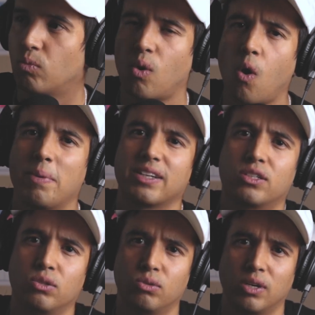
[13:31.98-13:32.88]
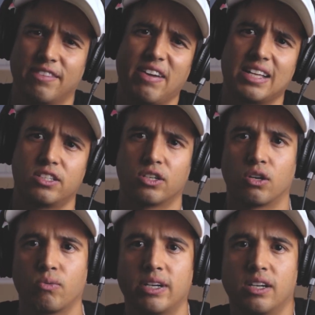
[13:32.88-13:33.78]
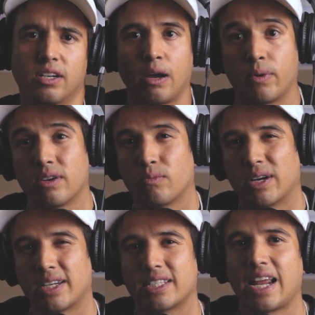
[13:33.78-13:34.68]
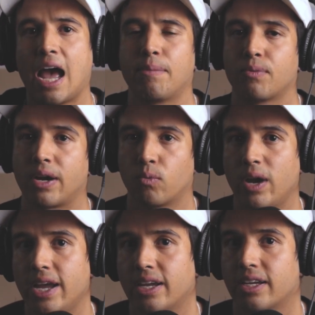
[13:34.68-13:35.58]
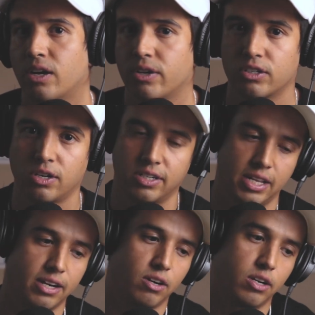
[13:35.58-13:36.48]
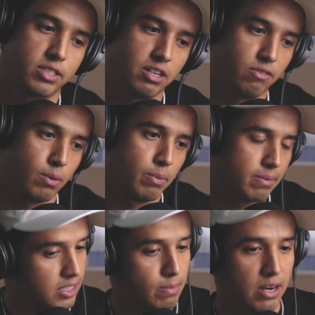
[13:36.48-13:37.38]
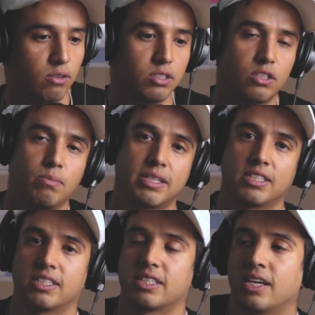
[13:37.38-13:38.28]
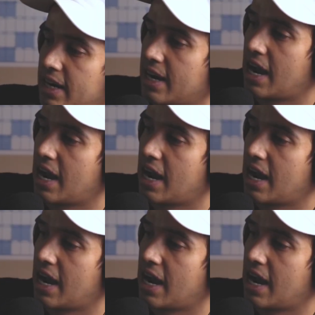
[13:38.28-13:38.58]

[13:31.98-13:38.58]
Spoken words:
hoping to advance in your career, that when it doesn't happen right away, you start to like hurt yourself from it. But it doesn't matter. Those are the two messages that I